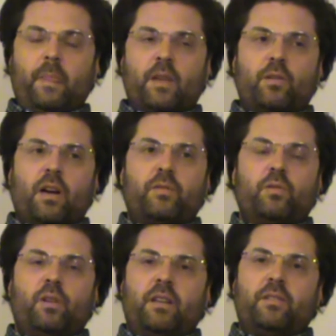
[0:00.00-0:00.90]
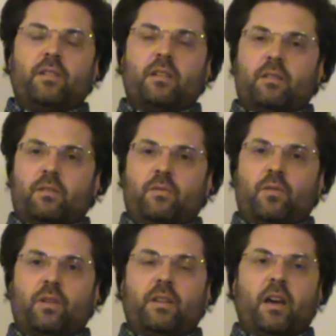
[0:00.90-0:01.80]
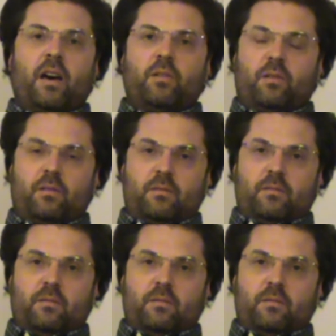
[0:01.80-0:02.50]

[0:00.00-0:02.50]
You don't have to do anything for it at all.